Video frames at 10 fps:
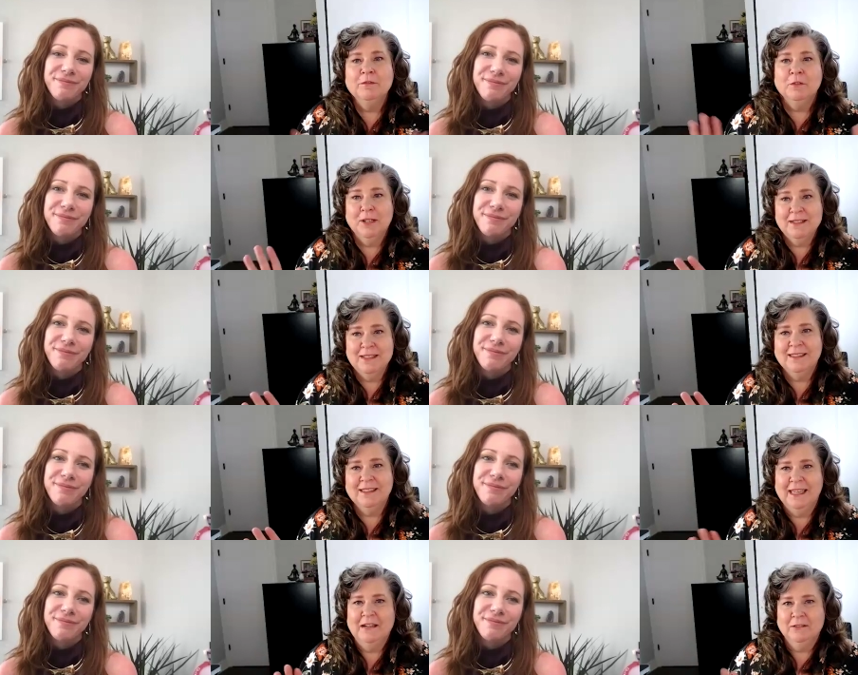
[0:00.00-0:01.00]
Speaker 1: a forensic
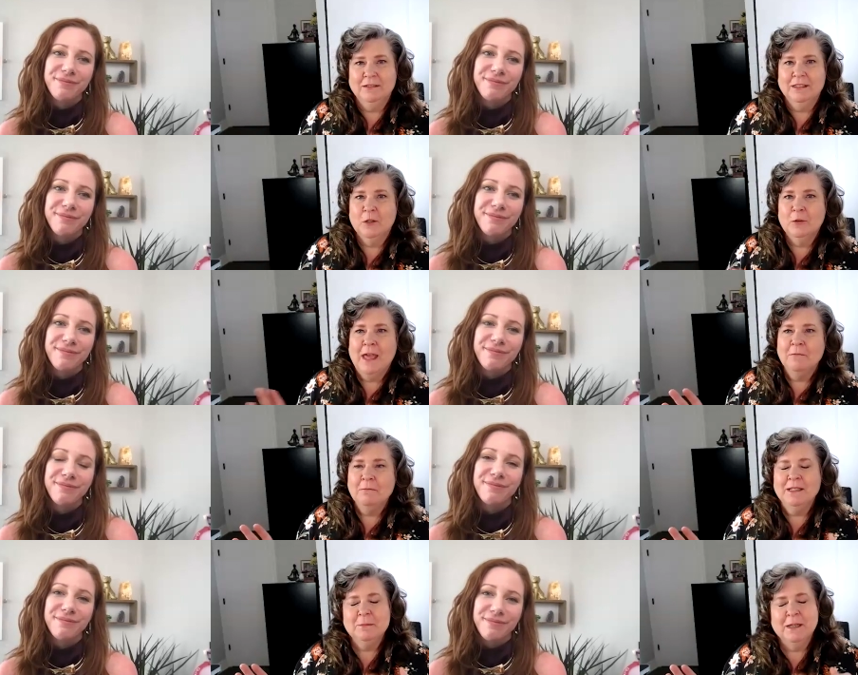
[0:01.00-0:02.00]
accountant. So that
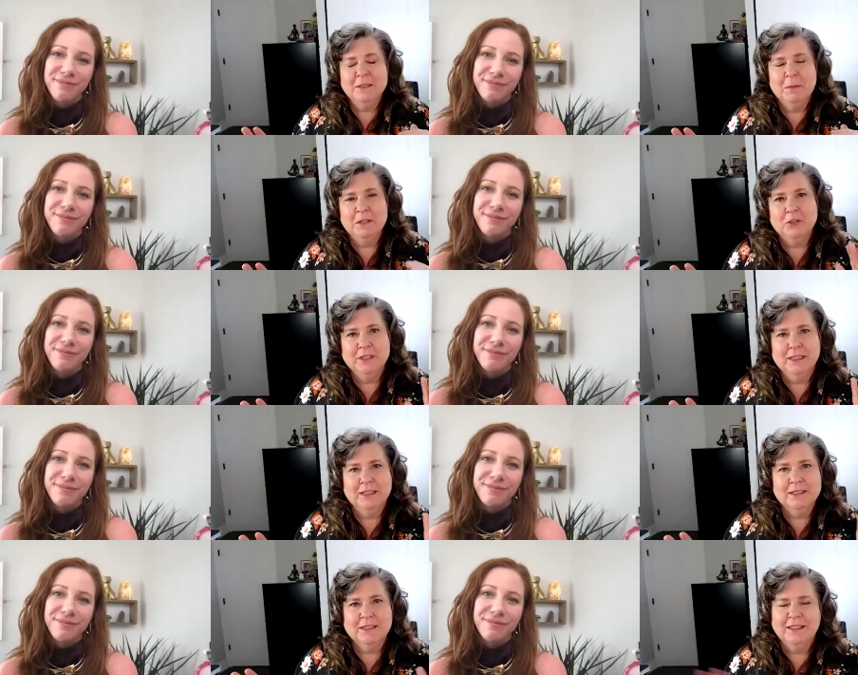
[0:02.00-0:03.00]
means my specialty
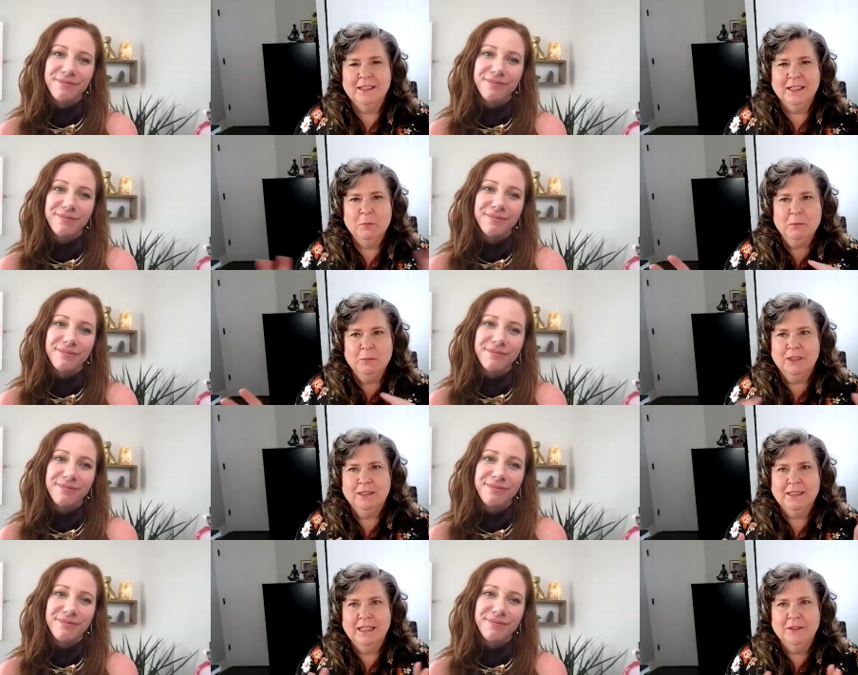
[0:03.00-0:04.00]
is cleaning up and putting
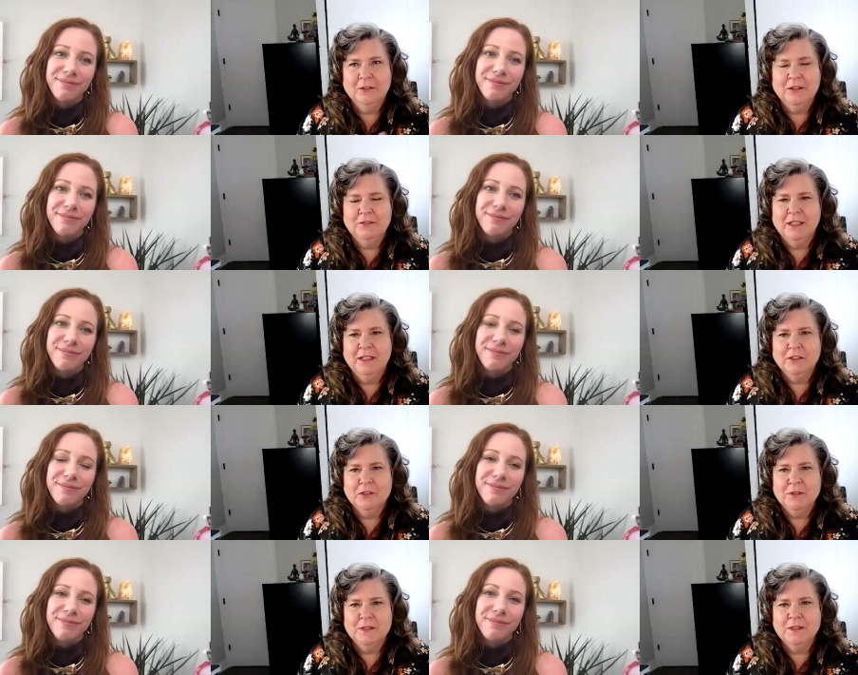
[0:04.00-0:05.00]
together the
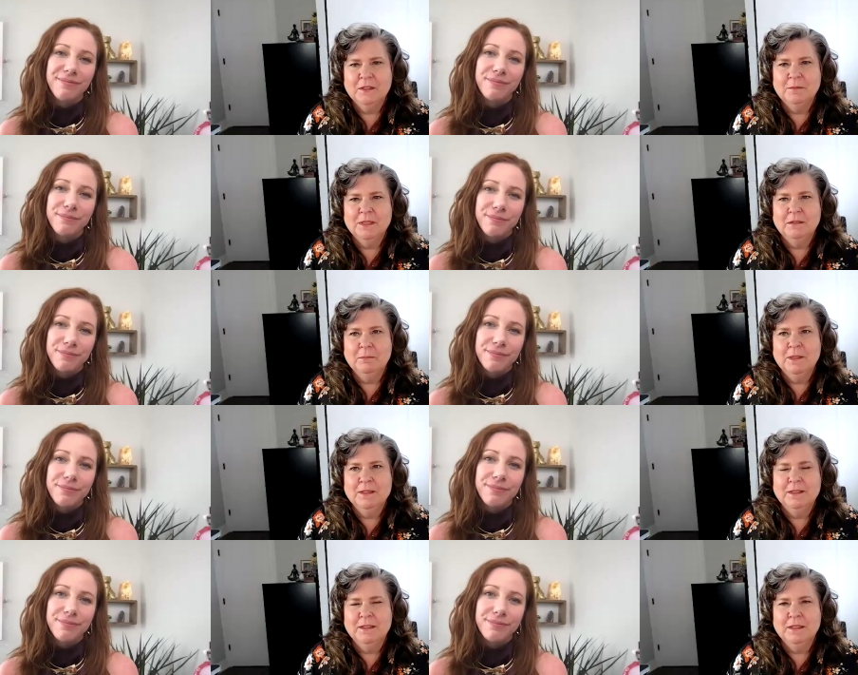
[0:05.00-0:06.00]
financial systems in
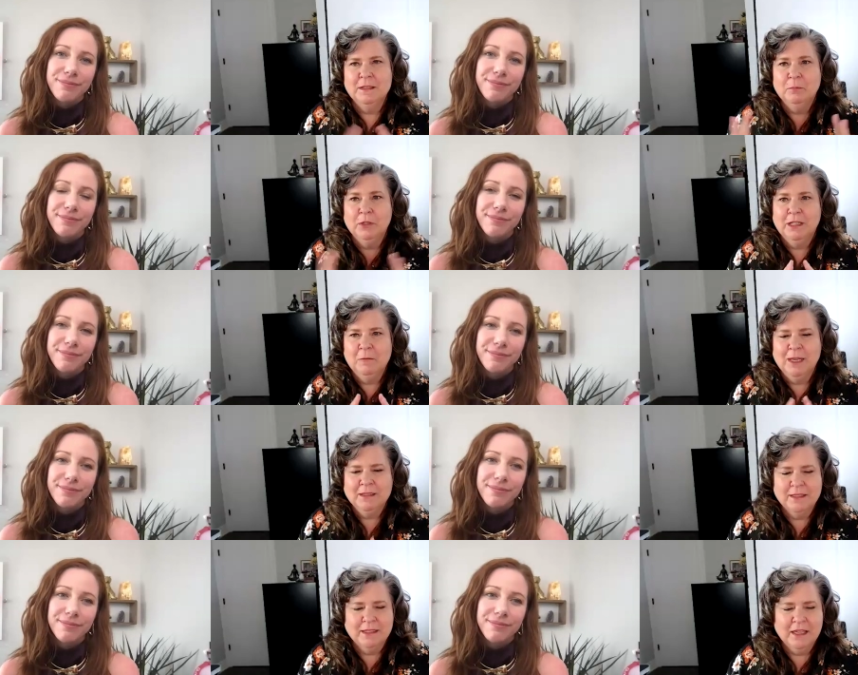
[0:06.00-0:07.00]
businesses and putting them
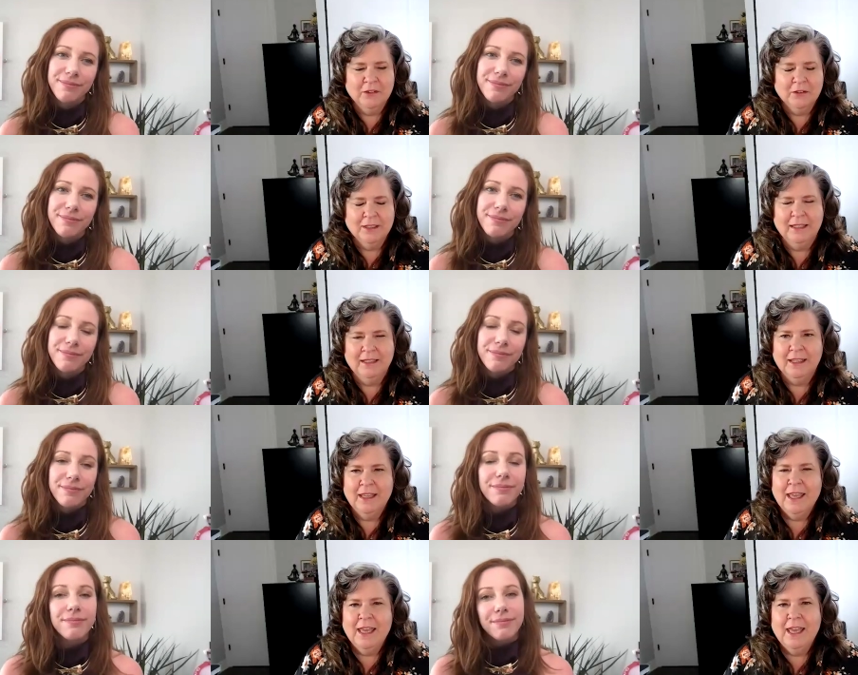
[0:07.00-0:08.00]
back together again.
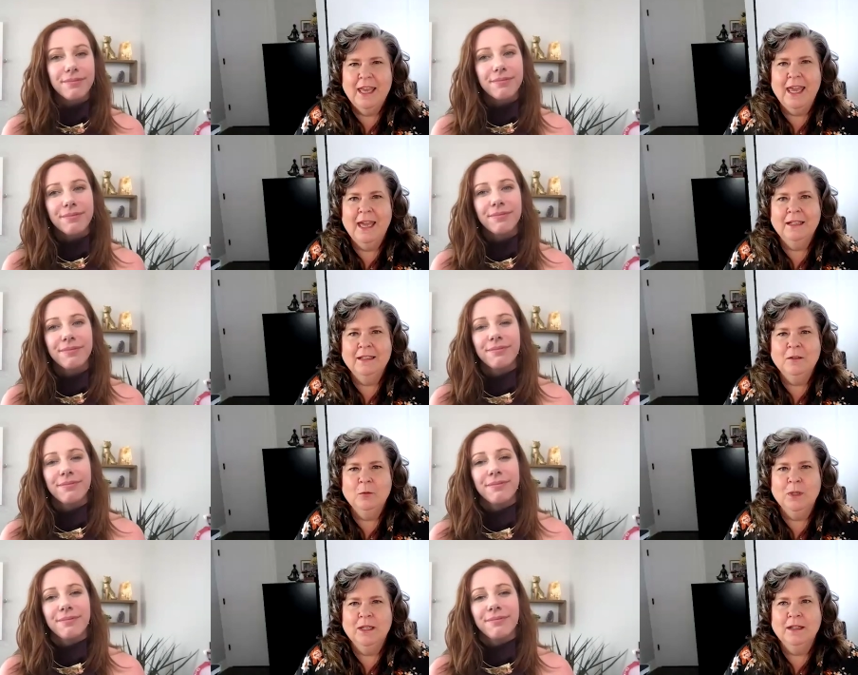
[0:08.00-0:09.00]
And
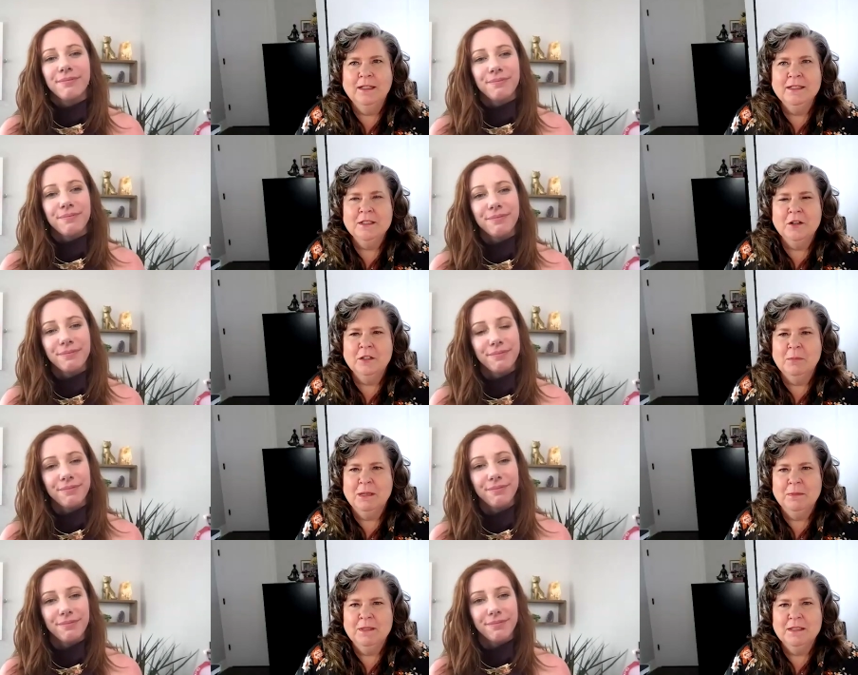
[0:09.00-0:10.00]
when I started my
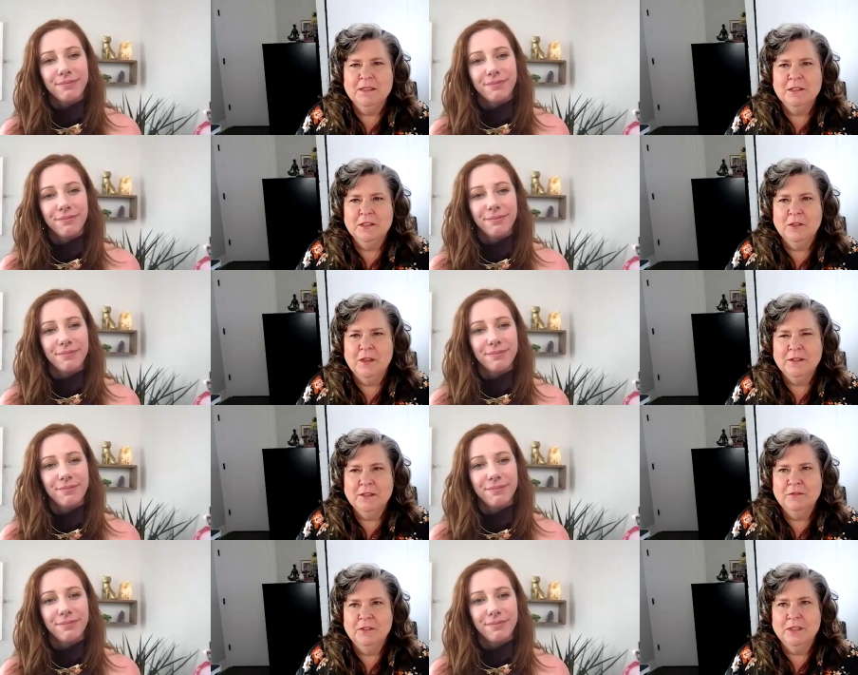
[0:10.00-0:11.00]
business in two
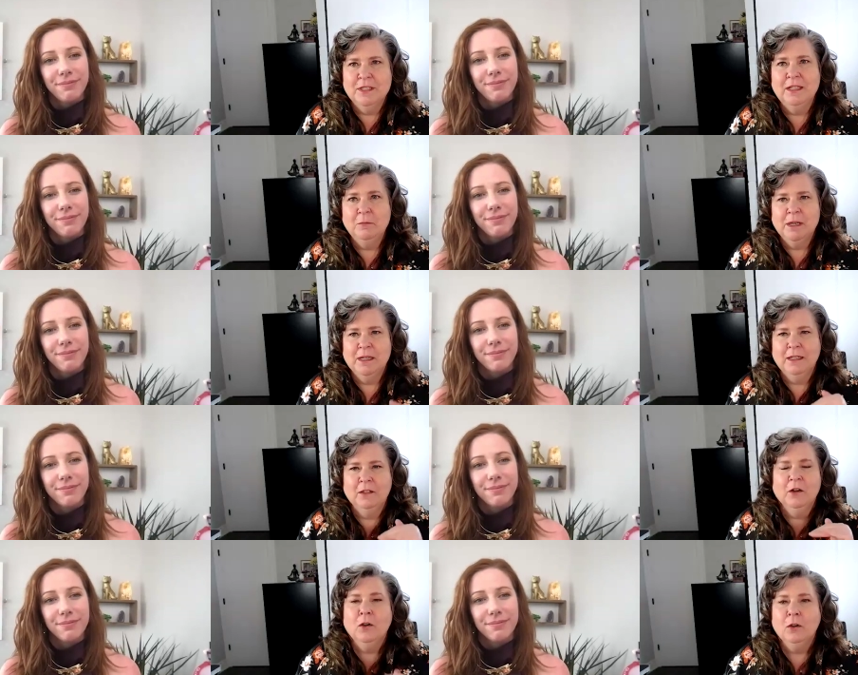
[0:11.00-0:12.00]
thousand fifteen, my
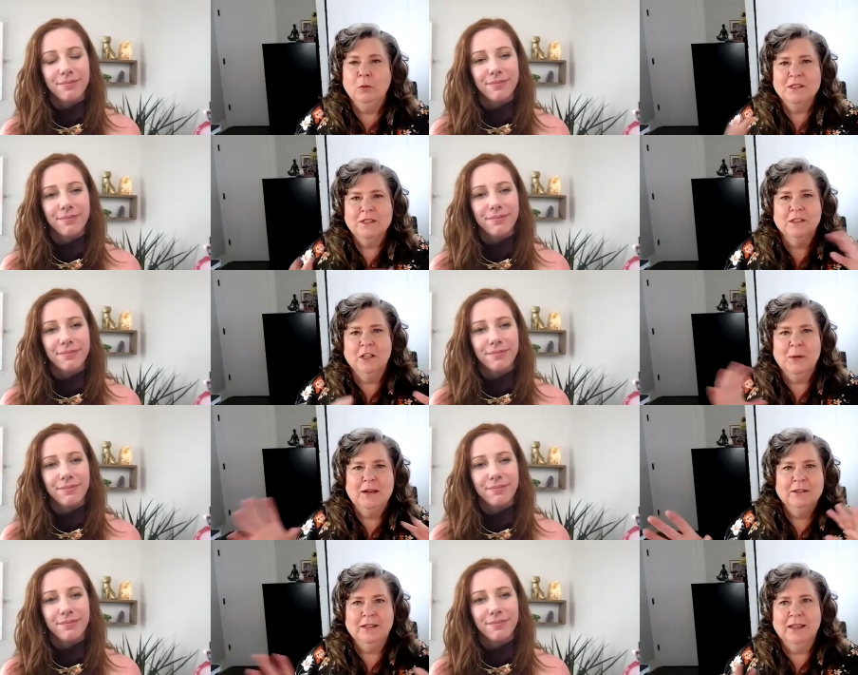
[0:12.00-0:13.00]
goal was to go
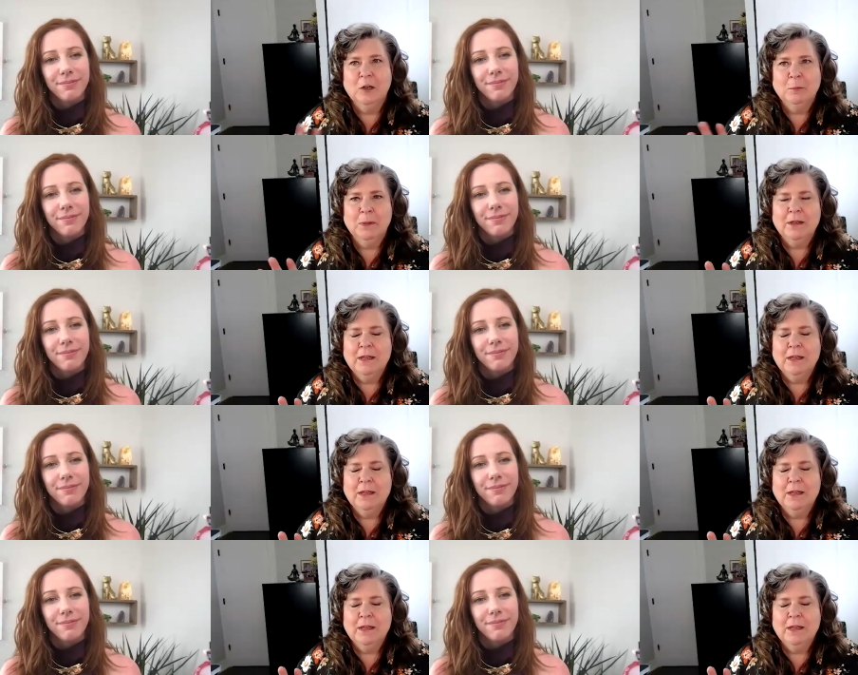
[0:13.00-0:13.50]
out and help